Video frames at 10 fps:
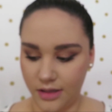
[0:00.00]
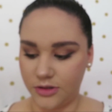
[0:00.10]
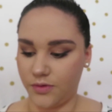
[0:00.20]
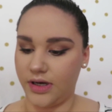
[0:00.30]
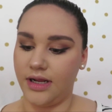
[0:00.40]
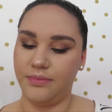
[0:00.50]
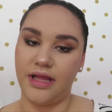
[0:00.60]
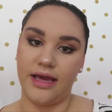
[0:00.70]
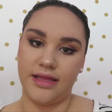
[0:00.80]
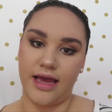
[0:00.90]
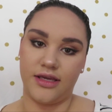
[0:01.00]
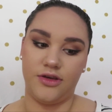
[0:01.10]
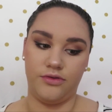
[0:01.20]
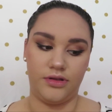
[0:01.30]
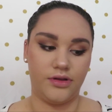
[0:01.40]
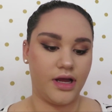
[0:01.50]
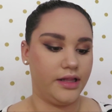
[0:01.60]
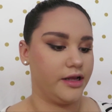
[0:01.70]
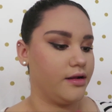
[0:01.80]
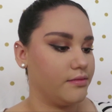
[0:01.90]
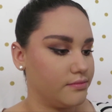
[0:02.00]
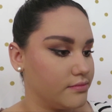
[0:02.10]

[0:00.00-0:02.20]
So we're going to apply that cute little color.